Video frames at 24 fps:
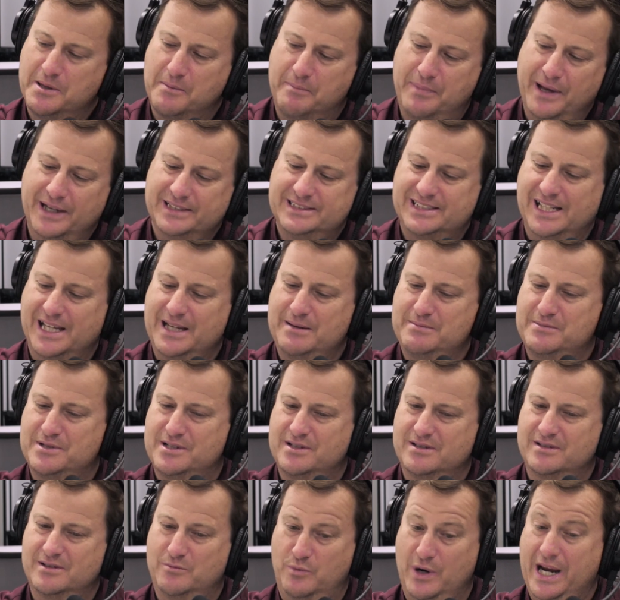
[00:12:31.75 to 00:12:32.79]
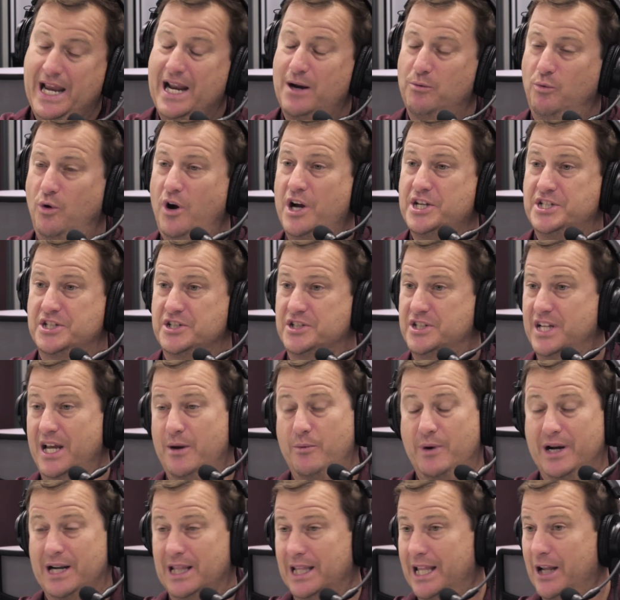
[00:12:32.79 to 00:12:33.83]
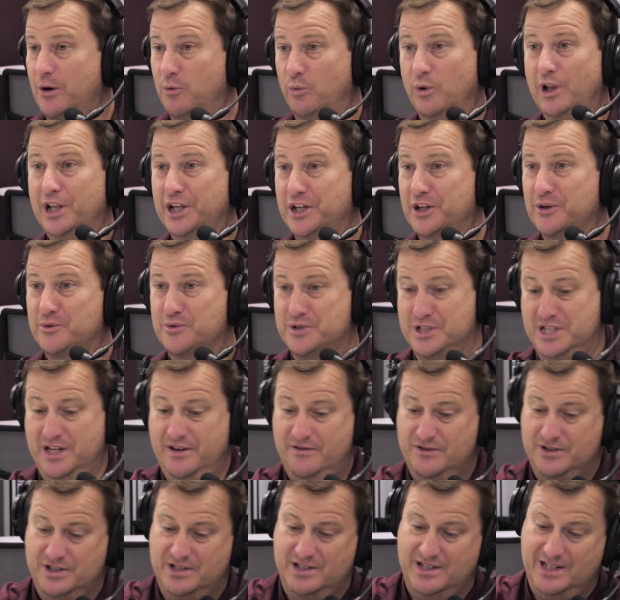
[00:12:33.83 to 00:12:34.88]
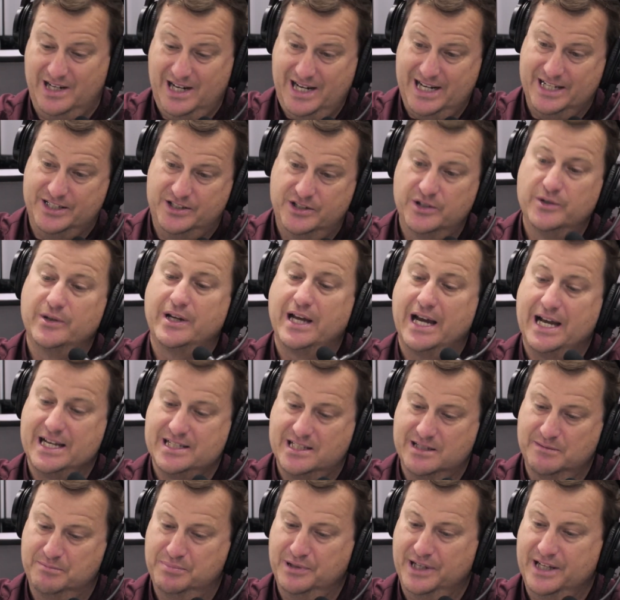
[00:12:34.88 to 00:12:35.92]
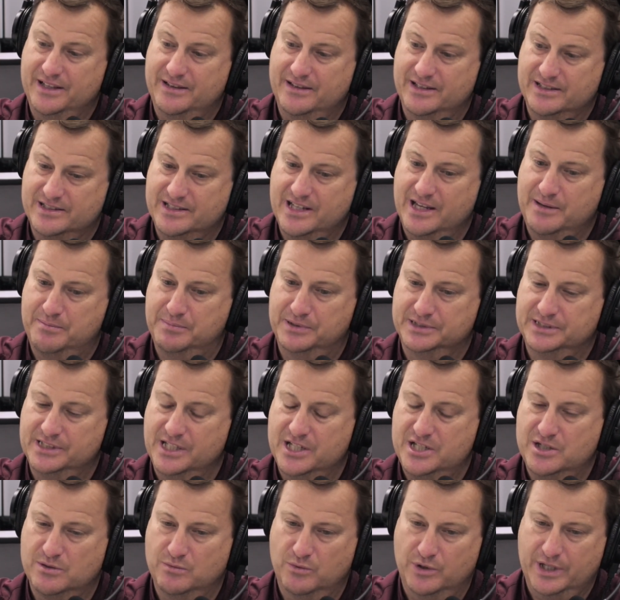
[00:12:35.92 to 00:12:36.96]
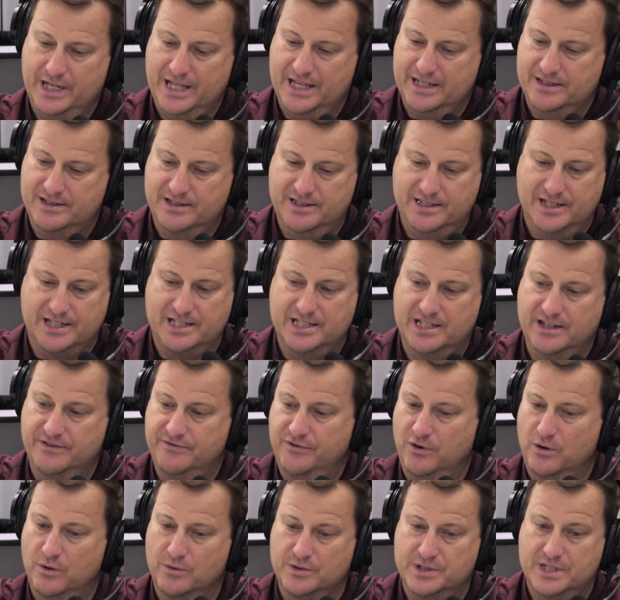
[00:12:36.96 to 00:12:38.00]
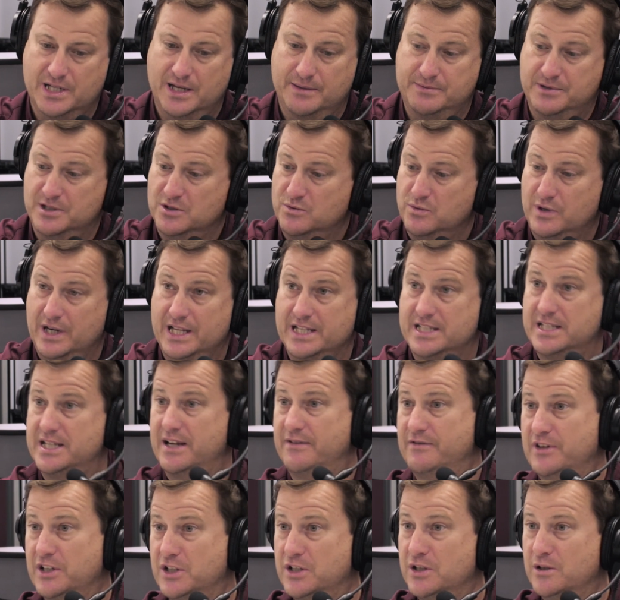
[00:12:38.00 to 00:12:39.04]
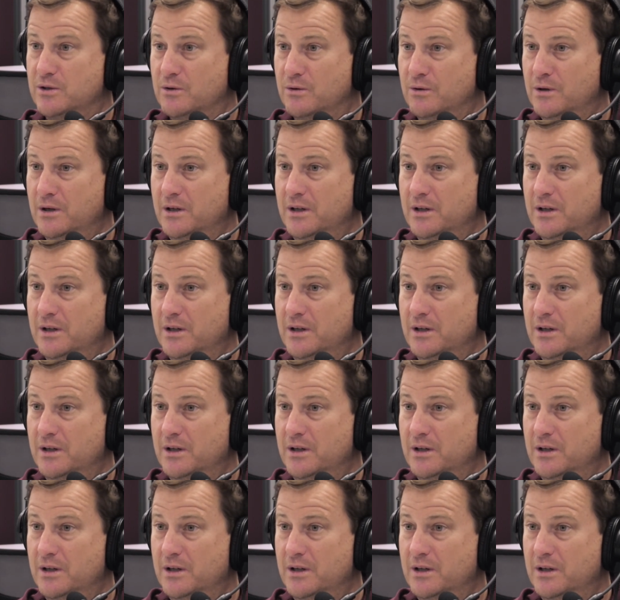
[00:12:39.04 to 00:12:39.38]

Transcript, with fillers: the best teams we had at Washington State, we had a lot of really good receivers, and I had two guys that played the Z position. One had 64 receptions, one had 72.